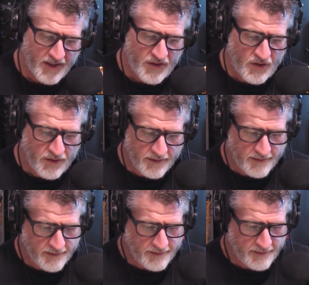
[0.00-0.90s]
Whenever you,
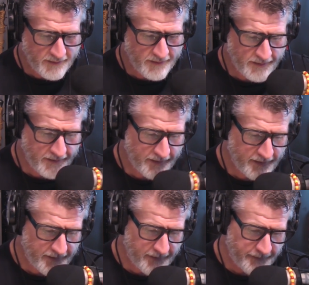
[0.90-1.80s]
uh, from the fifties,
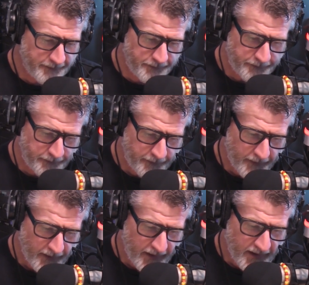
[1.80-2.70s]
I think of the goldfish
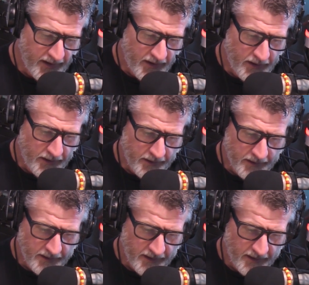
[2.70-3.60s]
challenge. Talking about
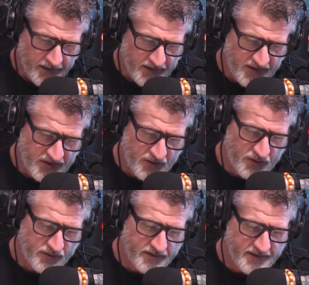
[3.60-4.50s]
swallowing a goldfish. Right,
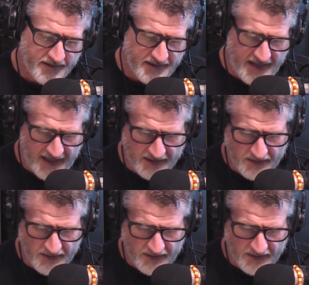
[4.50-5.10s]
swallowing a goldfish. Yes.